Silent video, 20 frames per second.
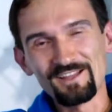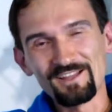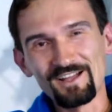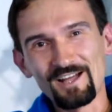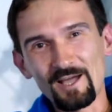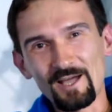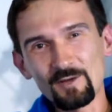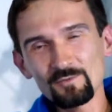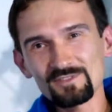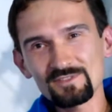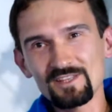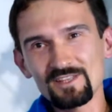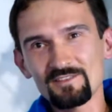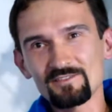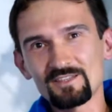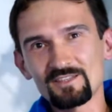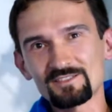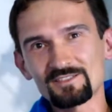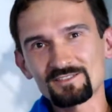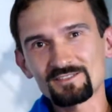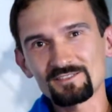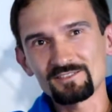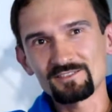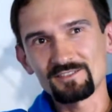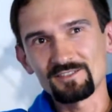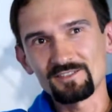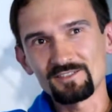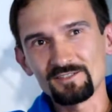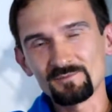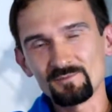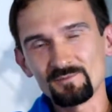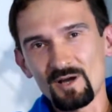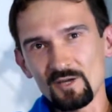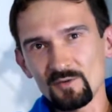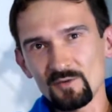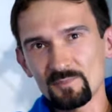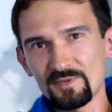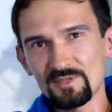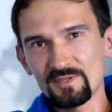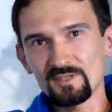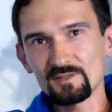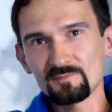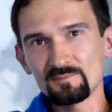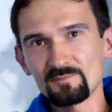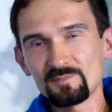I would say that, in my opinion,